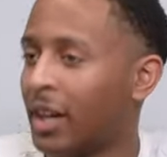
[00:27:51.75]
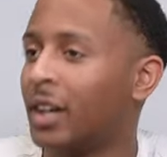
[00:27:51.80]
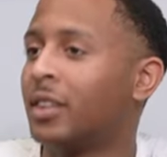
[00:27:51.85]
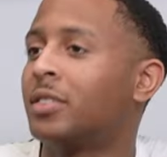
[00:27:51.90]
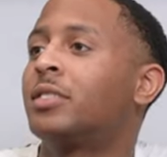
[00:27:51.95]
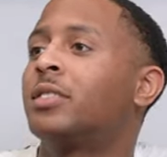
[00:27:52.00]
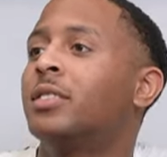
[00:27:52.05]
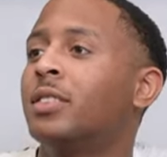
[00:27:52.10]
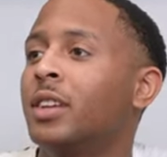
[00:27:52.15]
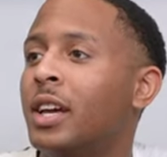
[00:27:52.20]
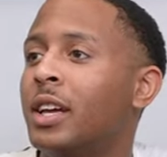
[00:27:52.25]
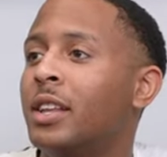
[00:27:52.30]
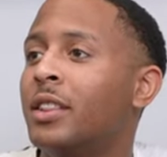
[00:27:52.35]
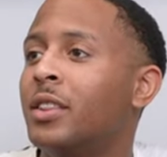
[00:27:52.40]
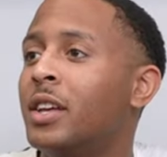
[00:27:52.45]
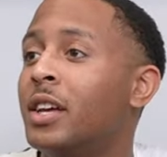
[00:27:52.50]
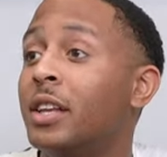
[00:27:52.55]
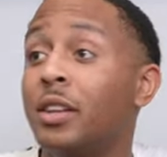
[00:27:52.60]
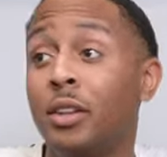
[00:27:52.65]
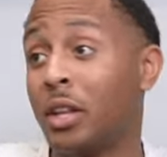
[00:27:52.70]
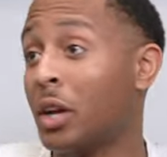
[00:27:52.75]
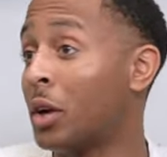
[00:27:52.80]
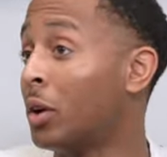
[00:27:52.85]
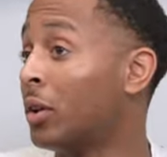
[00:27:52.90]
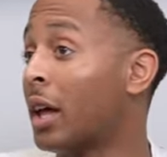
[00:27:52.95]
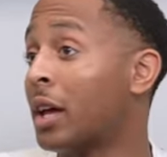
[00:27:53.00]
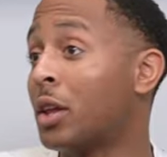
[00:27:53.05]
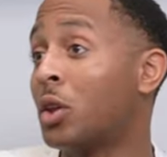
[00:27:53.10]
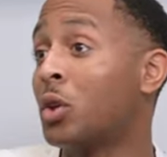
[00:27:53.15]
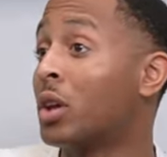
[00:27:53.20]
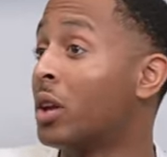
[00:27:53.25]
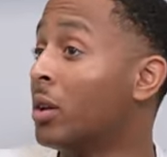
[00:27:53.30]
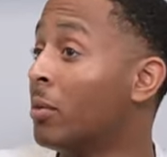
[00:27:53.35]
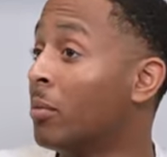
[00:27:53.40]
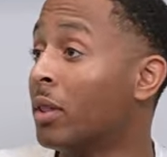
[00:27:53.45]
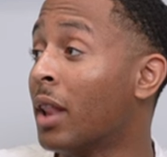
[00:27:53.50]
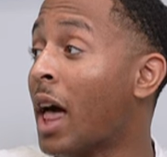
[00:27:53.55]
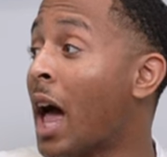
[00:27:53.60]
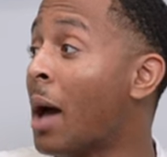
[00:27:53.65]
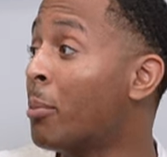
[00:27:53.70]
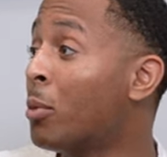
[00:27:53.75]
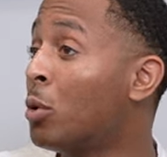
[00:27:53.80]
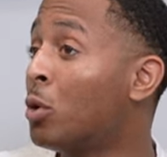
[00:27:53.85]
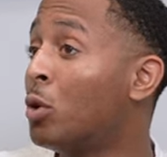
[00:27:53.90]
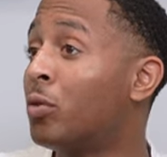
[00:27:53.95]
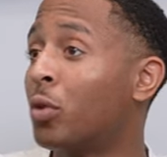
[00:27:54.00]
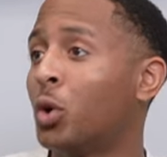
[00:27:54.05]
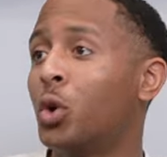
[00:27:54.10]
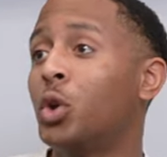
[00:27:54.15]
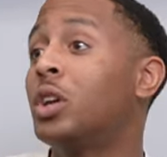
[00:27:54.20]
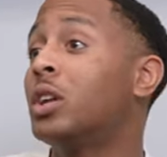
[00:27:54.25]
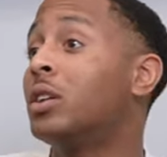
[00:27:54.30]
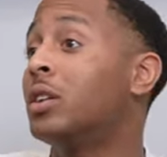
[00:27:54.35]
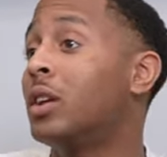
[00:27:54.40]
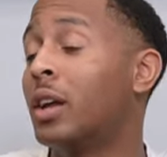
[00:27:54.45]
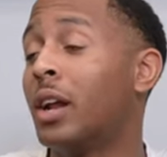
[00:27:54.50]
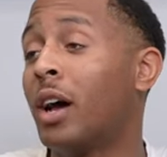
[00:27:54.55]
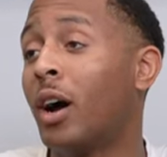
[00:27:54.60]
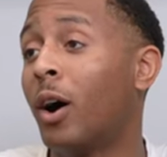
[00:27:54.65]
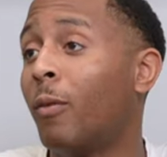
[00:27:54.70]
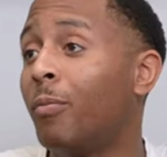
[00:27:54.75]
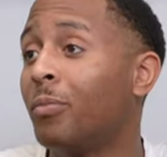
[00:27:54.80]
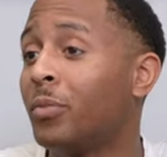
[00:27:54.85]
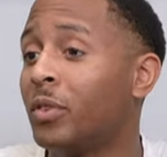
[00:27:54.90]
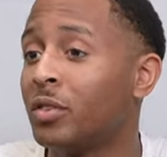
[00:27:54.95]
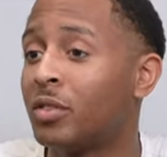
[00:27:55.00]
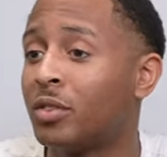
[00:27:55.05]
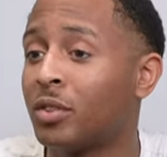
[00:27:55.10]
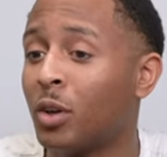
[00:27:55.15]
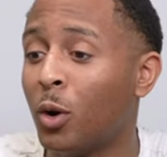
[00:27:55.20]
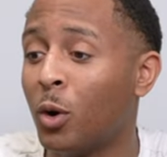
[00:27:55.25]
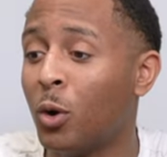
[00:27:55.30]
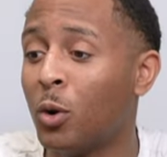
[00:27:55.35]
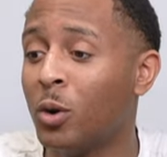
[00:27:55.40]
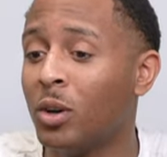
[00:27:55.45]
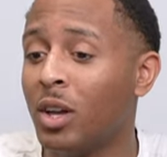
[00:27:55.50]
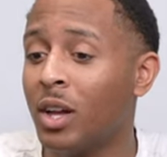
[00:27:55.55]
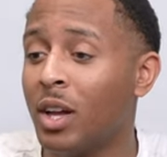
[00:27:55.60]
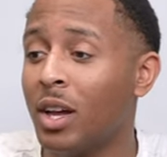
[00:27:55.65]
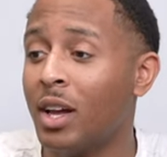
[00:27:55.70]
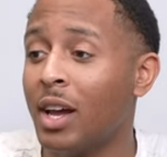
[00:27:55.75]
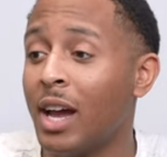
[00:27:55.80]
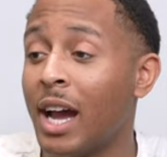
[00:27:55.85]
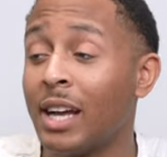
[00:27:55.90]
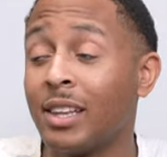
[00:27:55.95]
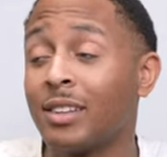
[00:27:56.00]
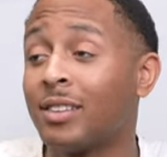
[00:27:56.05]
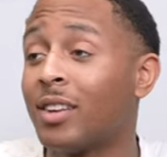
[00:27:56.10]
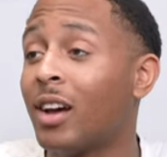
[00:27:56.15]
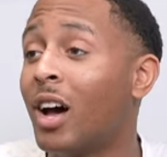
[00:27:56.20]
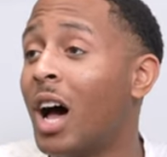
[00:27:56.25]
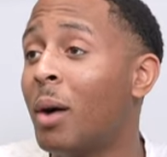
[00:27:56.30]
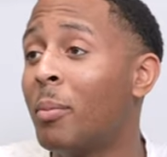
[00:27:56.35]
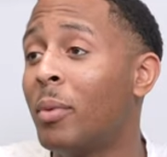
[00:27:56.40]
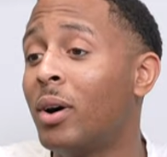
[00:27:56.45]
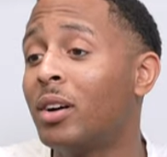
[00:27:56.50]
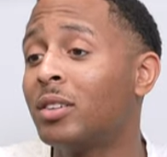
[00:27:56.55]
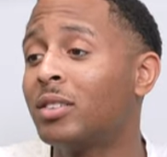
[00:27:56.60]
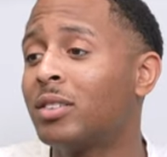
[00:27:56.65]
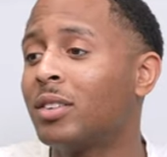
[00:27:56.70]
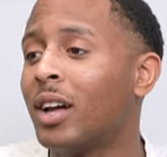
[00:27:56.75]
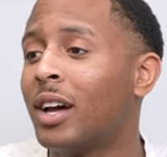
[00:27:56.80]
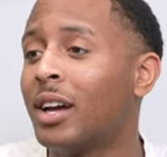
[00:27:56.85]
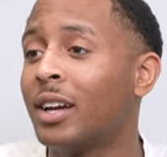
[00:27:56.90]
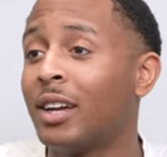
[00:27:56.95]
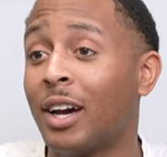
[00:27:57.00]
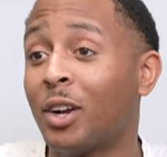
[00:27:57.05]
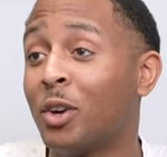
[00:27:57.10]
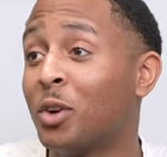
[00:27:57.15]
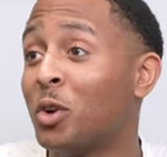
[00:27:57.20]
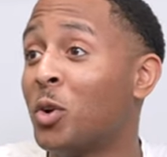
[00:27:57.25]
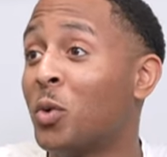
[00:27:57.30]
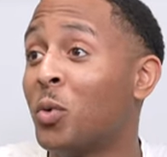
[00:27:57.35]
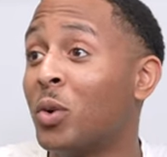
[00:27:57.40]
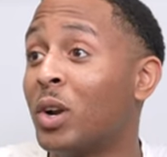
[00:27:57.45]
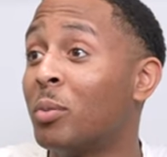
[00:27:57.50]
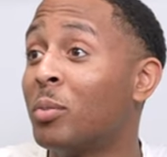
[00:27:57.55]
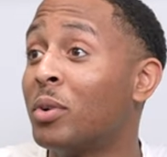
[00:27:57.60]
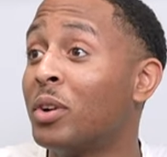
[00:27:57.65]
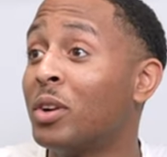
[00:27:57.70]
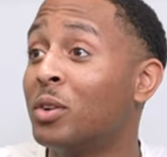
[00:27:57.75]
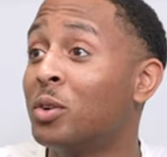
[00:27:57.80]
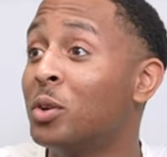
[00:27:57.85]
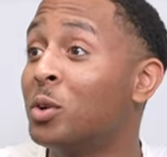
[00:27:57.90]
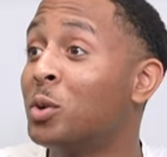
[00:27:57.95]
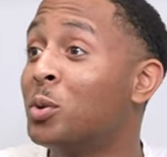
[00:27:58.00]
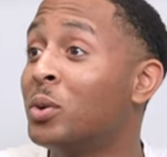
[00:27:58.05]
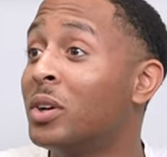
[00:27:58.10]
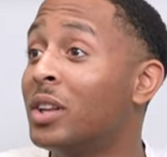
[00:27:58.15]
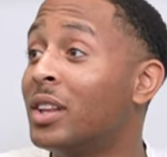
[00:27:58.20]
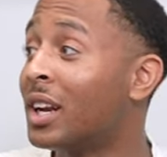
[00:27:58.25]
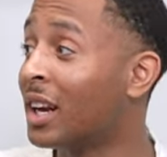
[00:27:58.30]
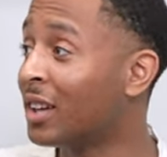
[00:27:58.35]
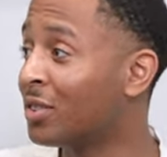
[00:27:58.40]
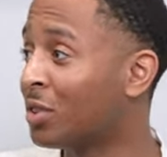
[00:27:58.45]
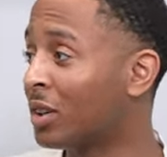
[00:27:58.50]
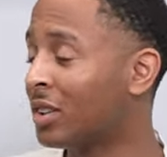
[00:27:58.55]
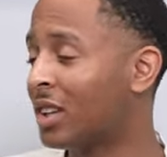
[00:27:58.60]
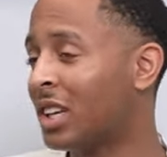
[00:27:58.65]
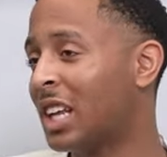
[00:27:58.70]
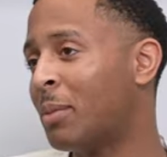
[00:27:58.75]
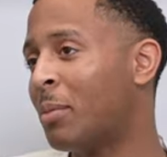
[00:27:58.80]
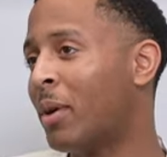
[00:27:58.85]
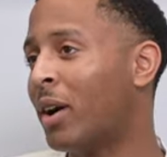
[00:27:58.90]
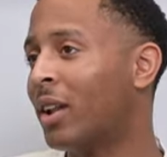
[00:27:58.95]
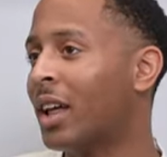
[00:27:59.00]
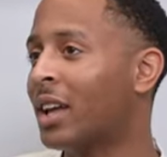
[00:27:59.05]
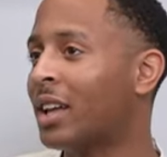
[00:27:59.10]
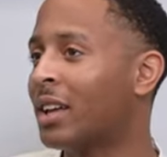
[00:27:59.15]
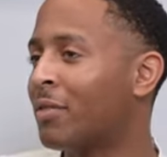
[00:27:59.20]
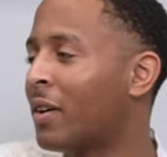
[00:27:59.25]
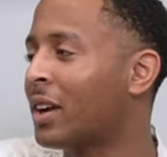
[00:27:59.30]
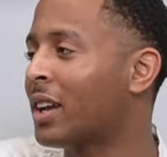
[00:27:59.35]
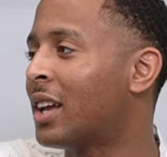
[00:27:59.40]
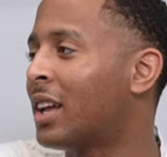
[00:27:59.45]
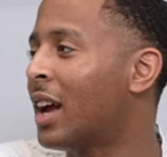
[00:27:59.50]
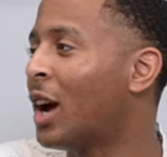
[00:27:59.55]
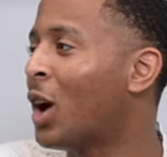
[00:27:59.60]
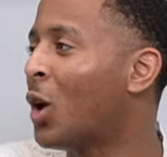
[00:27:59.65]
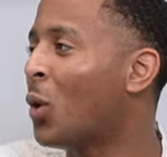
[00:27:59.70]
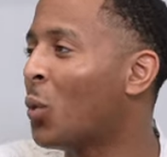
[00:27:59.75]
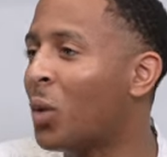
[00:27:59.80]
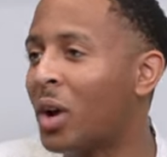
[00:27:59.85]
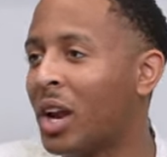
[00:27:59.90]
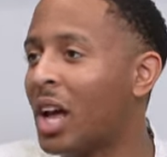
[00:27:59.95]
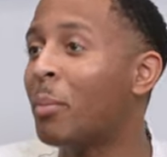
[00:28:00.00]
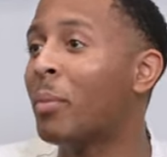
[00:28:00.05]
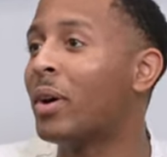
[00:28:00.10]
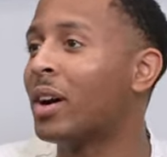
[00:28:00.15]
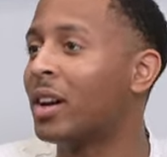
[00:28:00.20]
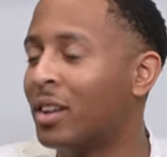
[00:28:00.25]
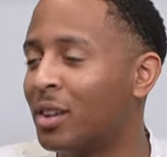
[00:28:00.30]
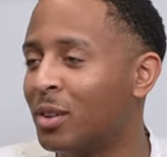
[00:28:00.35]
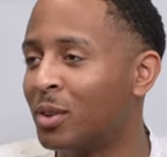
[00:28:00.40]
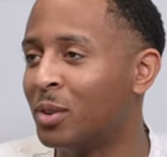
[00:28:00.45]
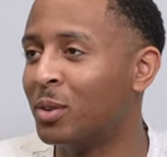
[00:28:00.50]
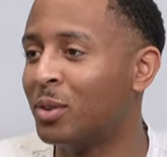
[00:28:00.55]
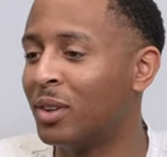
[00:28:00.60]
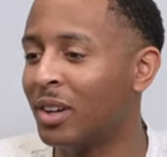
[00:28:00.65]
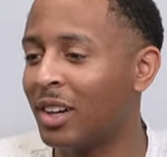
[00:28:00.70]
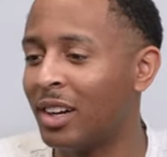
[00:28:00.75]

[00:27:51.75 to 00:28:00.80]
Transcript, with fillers: Yes. And then they were like, you can lat move or you can get out. So at the time I was like, I don't know what I'm going to do. And then I started thinking about like, if I get out, what am I going to do?